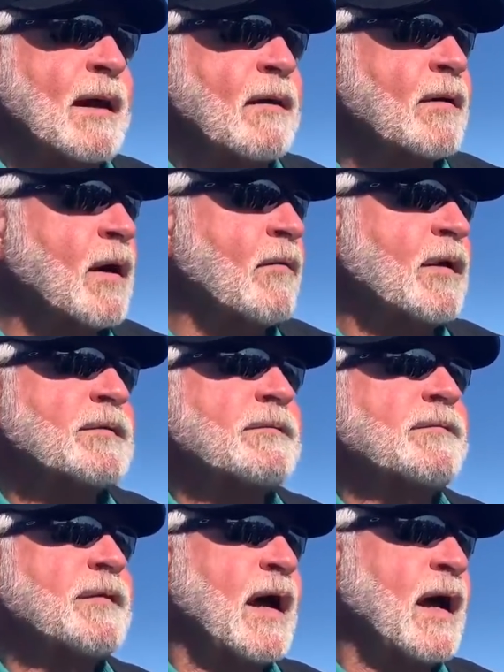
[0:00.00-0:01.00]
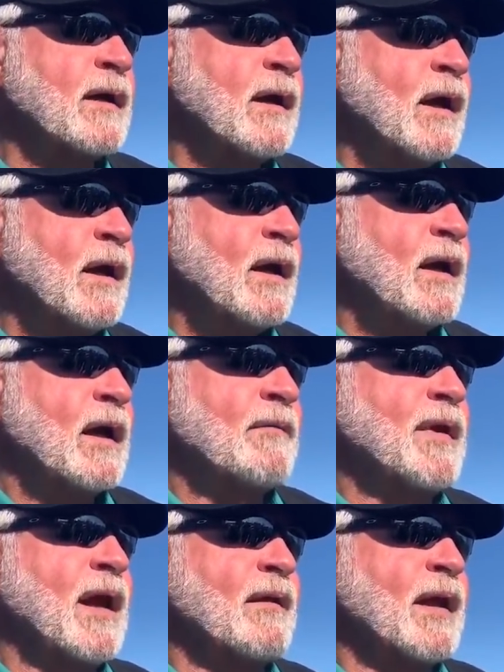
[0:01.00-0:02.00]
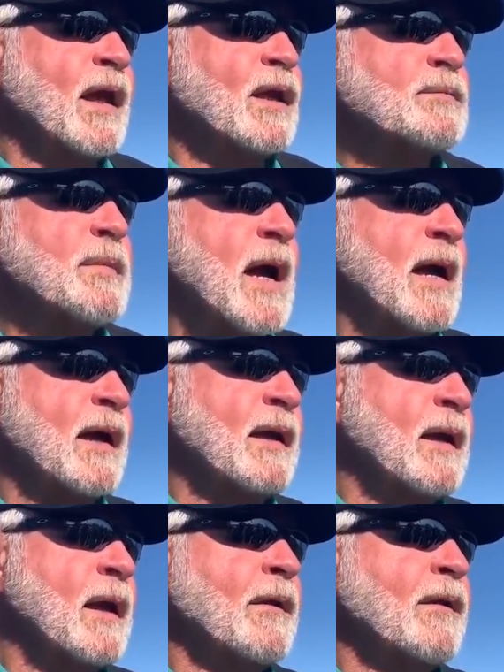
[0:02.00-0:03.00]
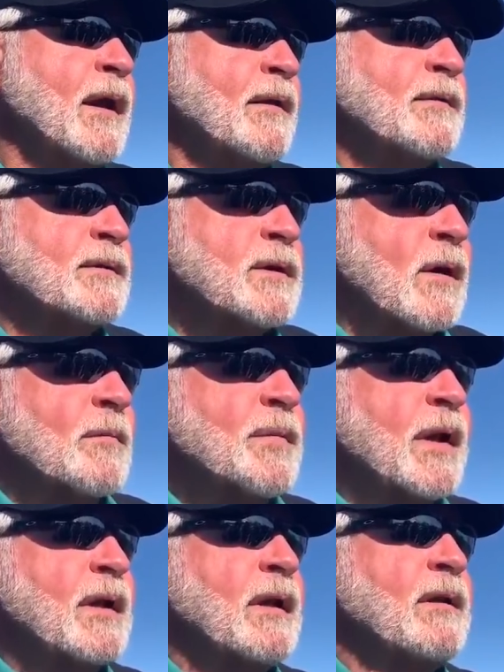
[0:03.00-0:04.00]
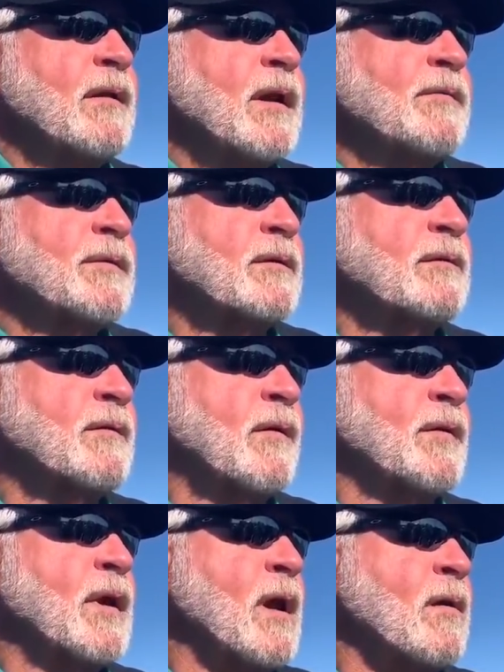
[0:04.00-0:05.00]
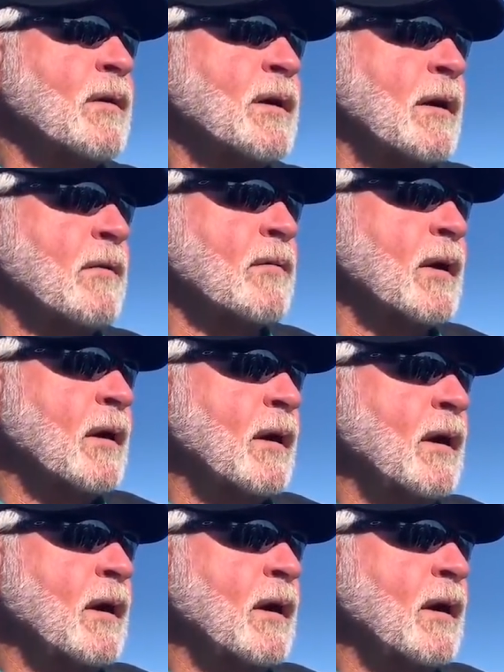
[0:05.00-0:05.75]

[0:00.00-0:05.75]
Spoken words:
I don't know this for fact. Evidently in his pocket and underneath his armpit, underneath the the long coat.